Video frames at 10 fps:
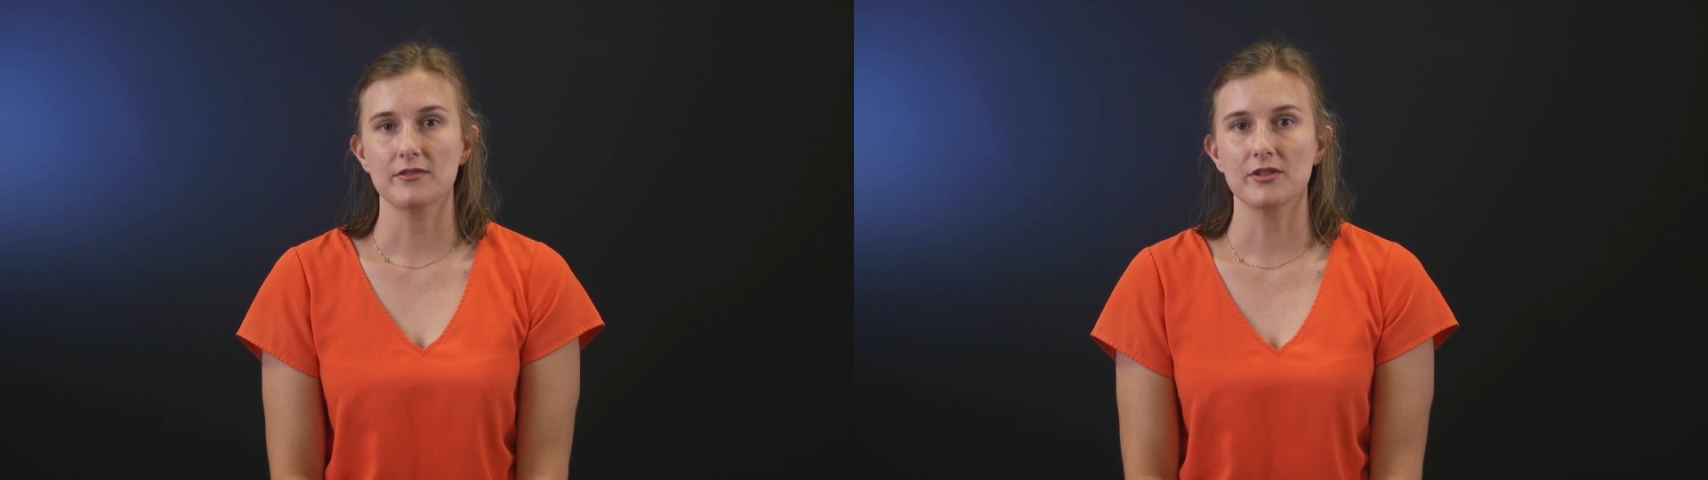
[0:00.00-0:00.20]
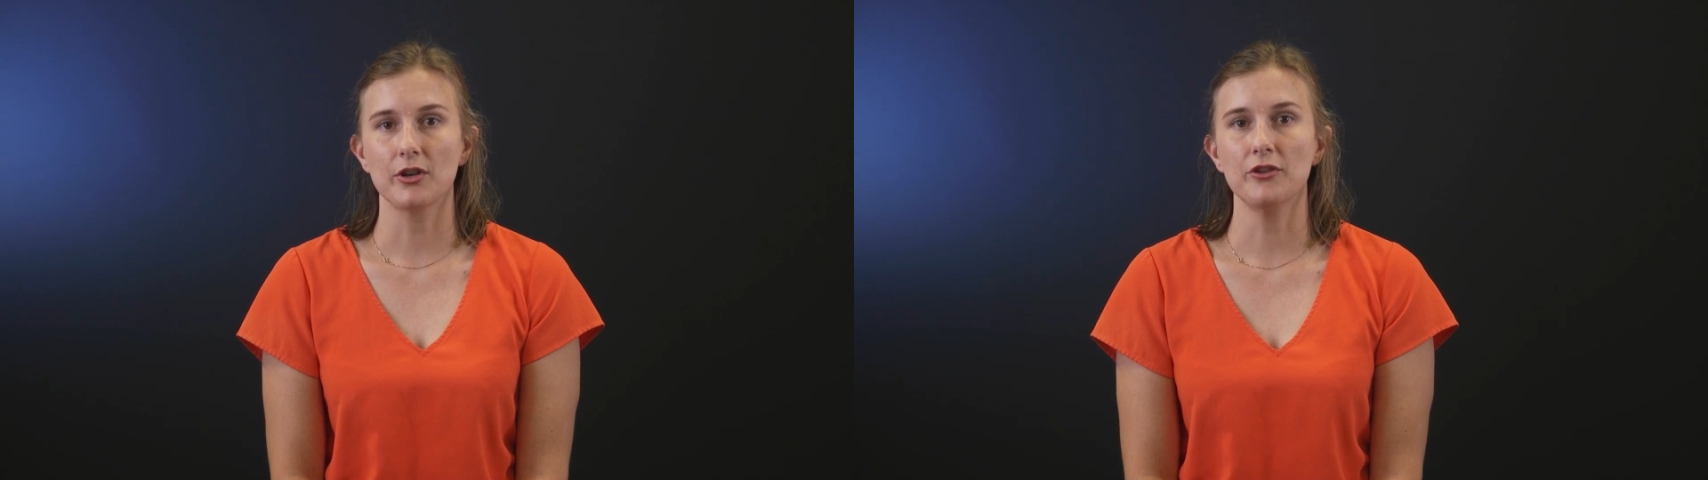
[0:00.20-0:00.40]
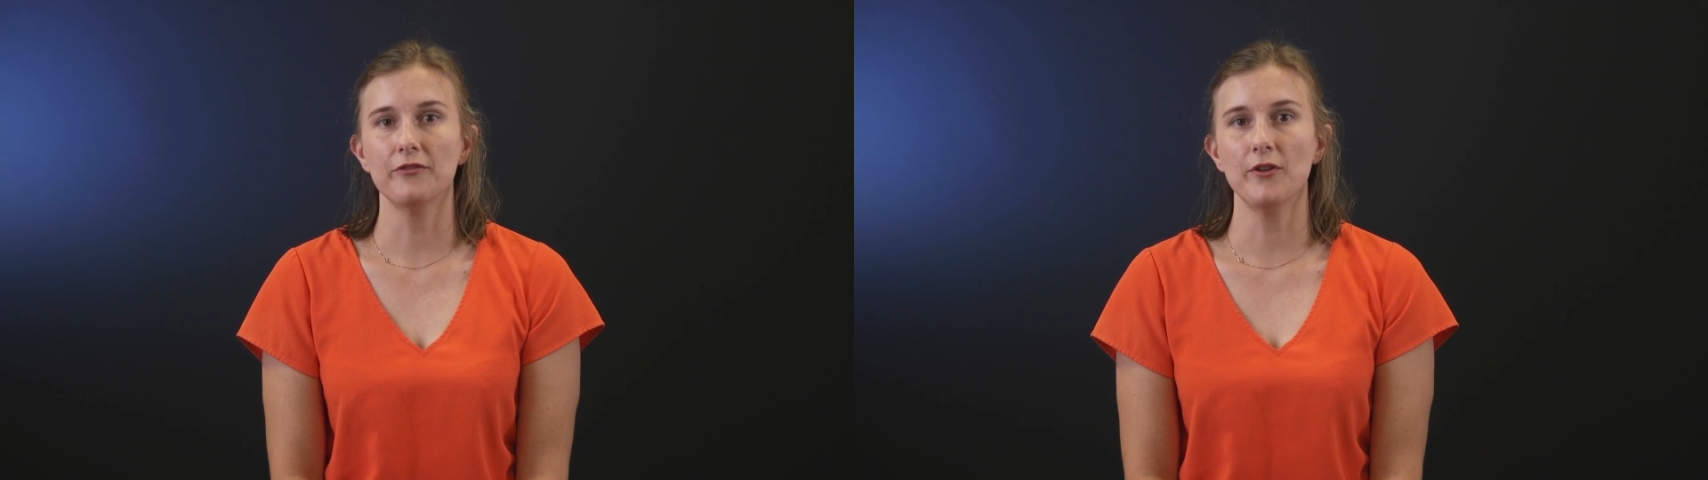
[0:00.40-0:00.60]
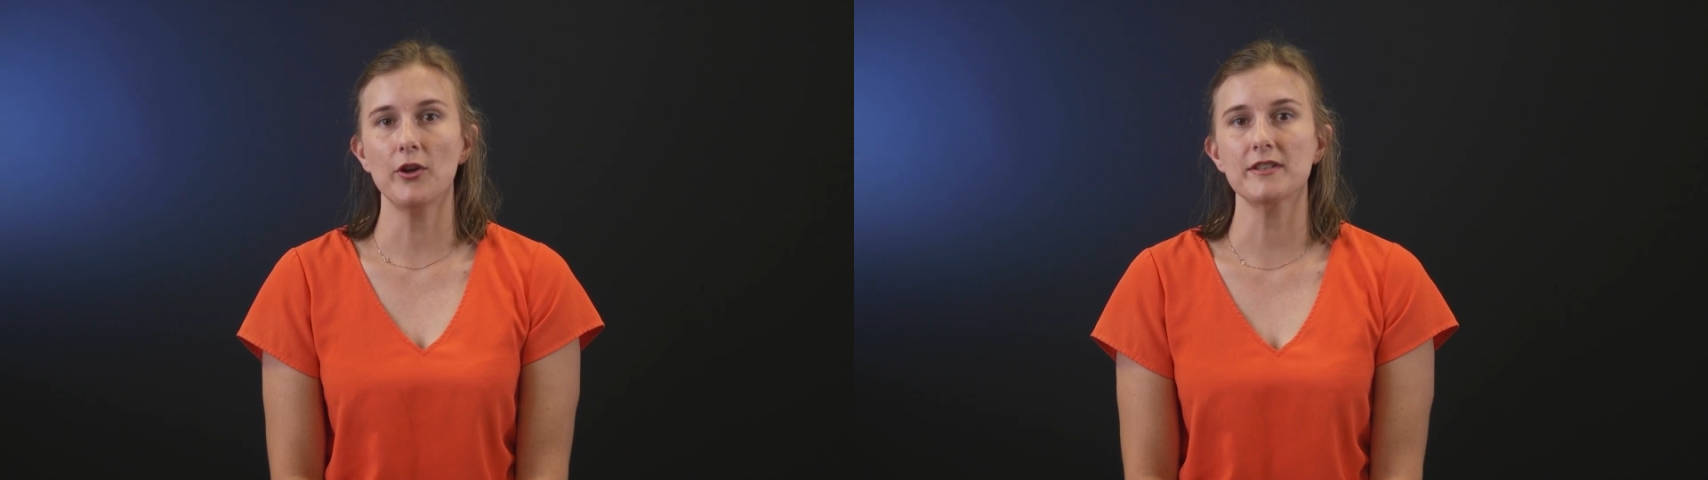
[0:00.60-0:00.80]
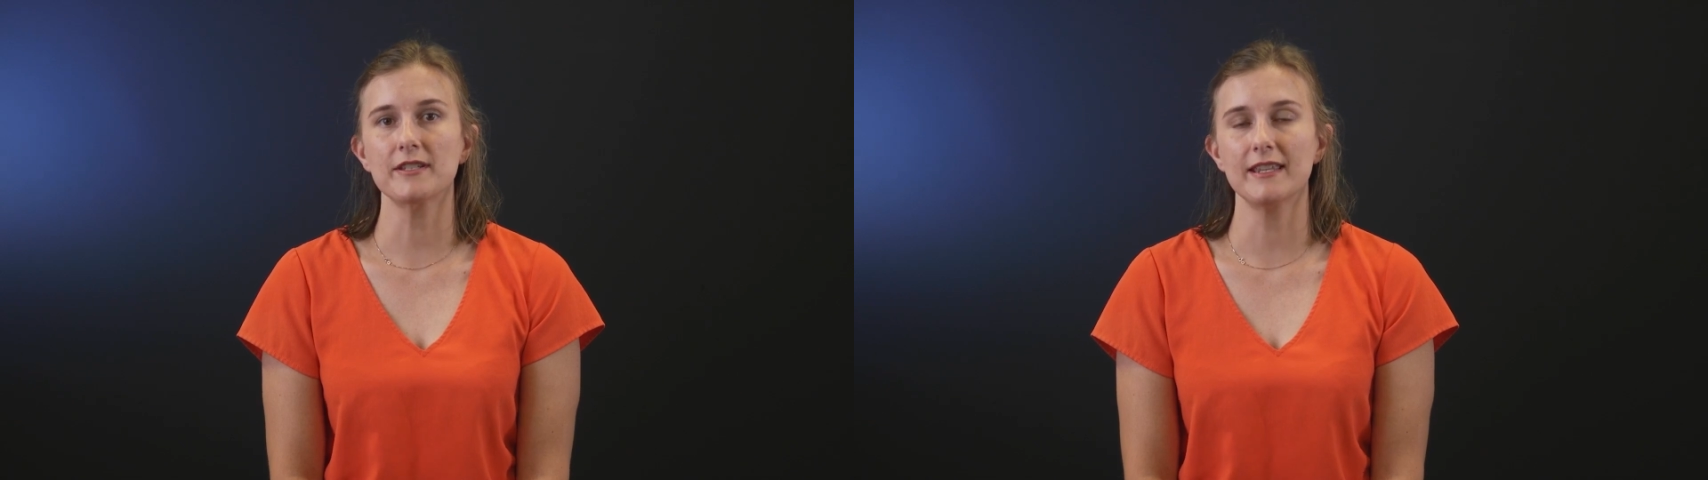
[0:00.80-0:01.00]
So you're
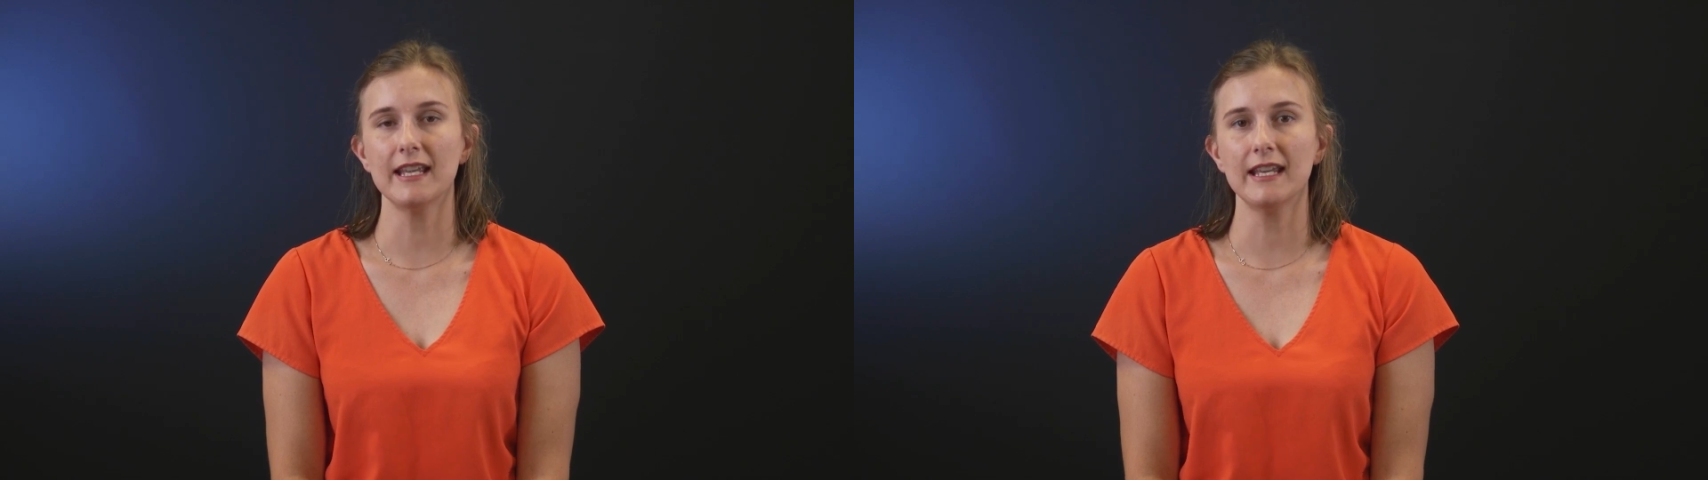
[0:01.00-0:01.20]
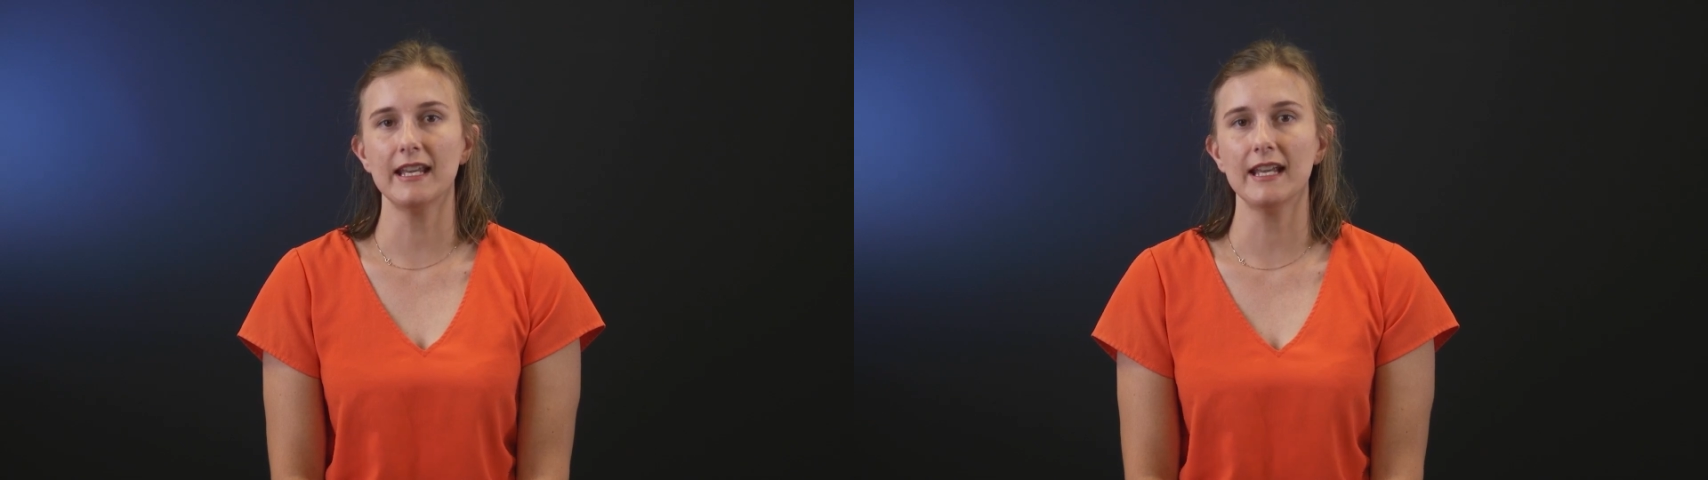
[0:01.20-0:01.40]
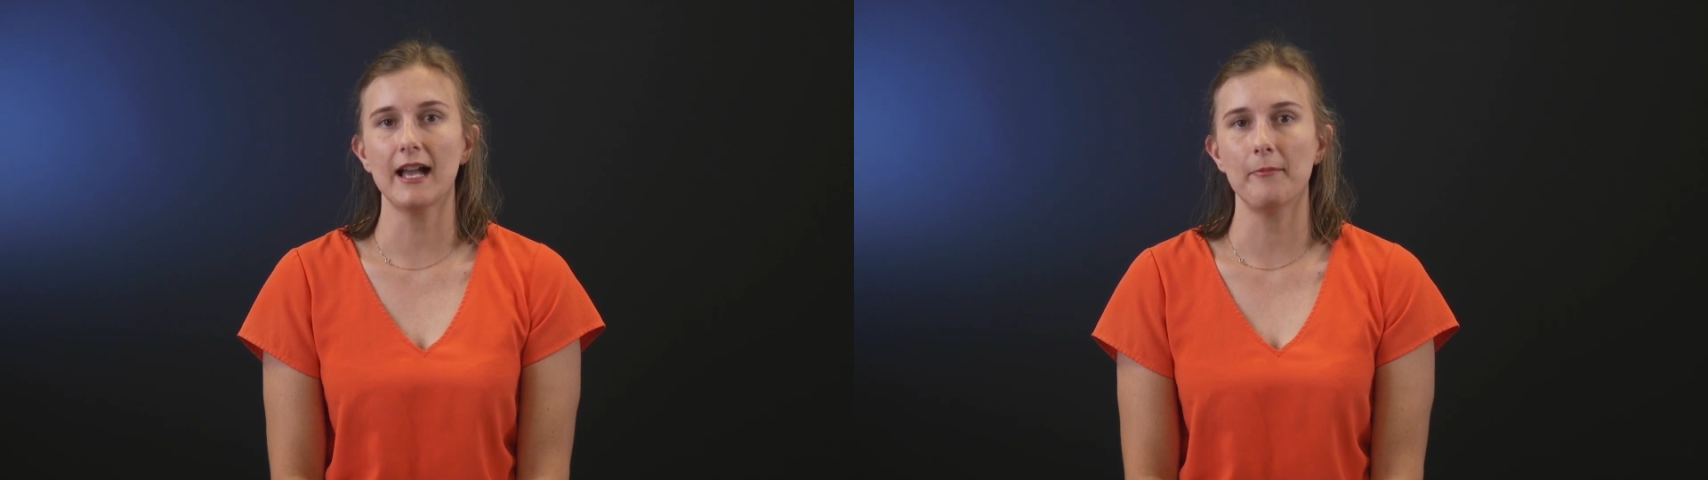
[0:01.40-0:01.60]
first thinking